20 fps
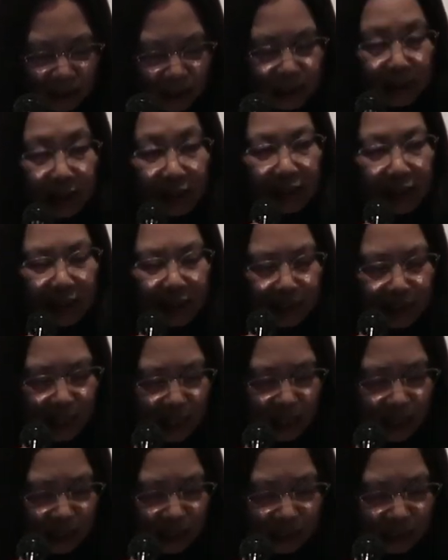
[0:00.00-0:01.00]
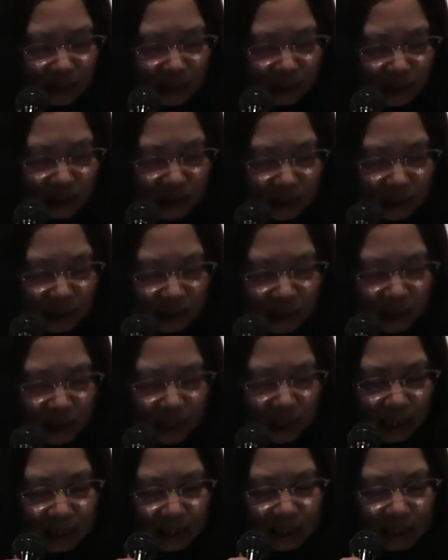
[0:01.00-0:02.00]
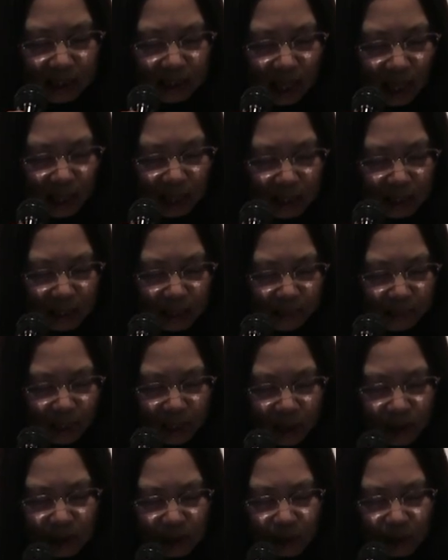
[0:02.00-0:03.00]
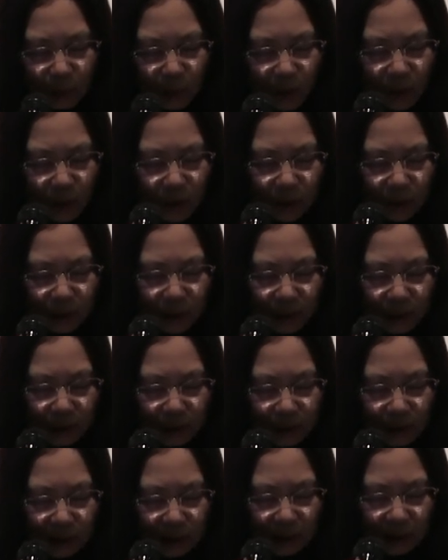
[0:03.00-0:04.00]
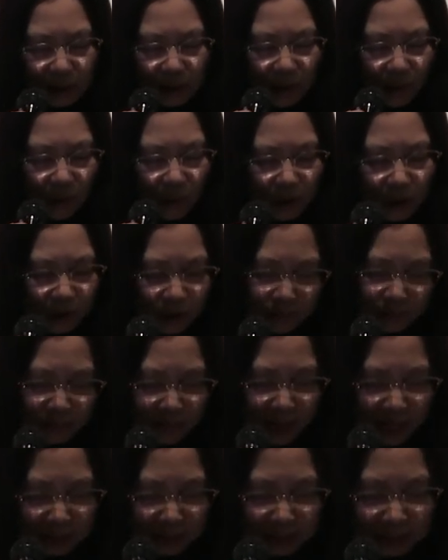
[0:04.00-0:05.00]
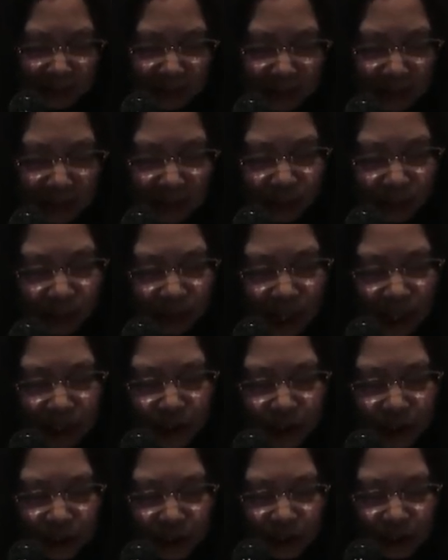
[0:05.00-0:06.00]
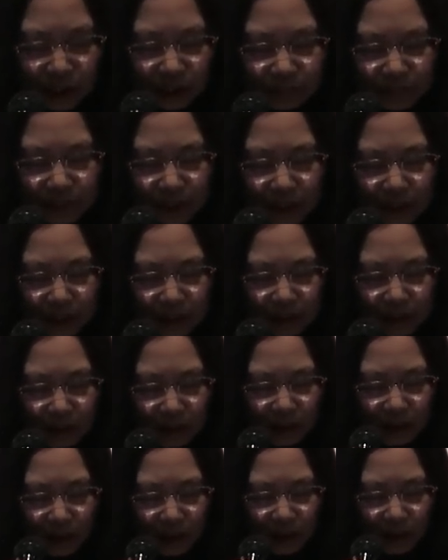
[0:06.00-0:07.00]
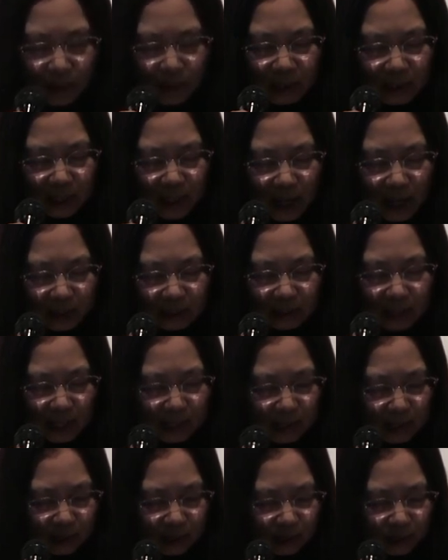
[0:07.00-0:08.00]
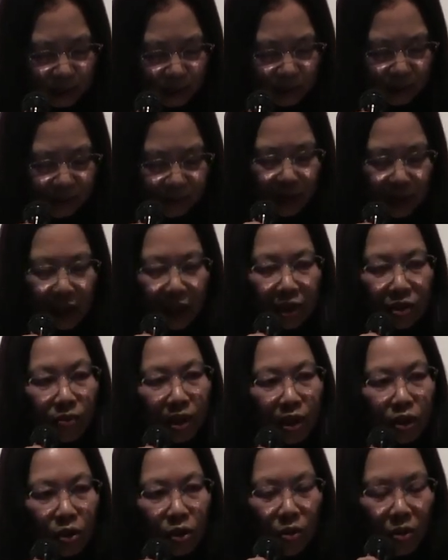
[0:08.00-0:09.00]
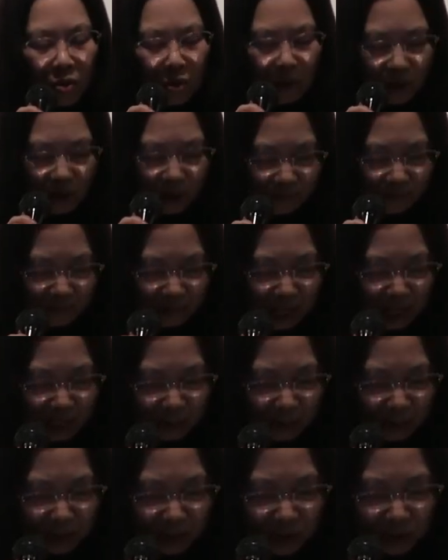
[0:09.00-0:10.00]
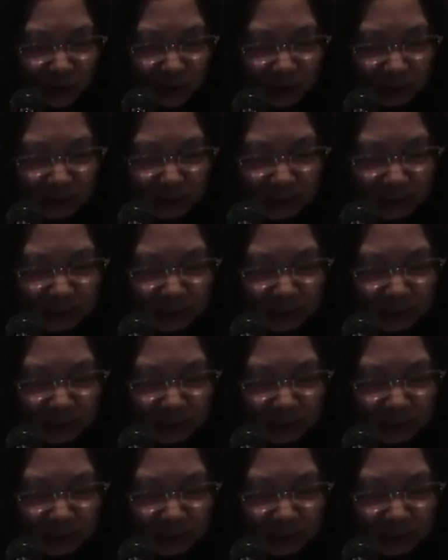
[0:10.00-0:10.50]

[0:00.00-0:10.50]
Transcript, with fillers: isn't saying, it's likely because words work best in relationships when they are taken to the very threshold of language